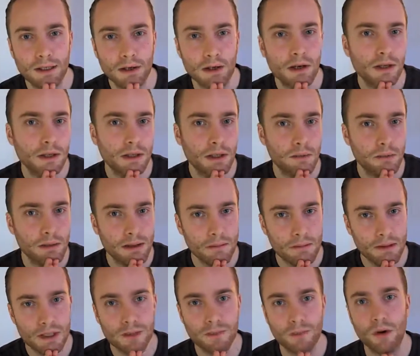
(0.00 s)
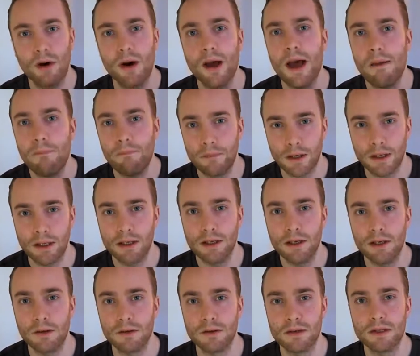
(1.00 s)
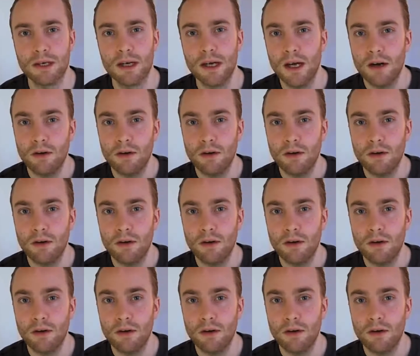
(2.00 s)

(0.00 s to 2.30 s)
arguably much more epic news.